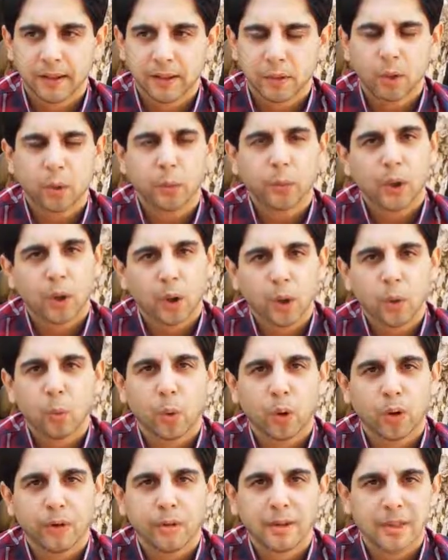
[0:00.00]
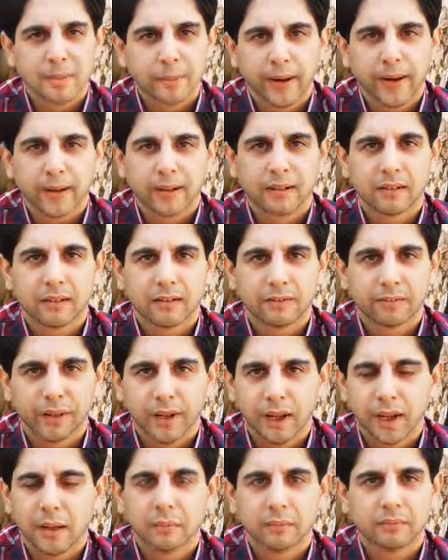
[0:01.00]
You know, we all want respect,
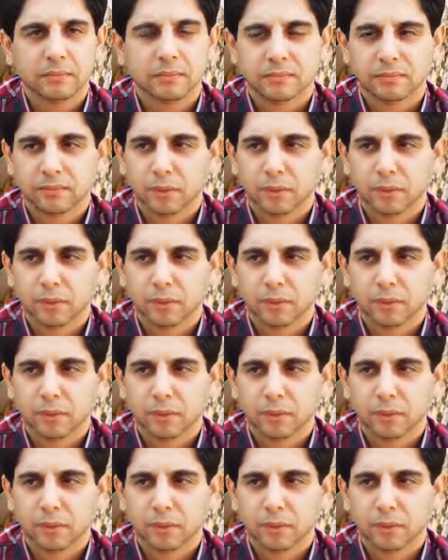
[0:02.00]
fame,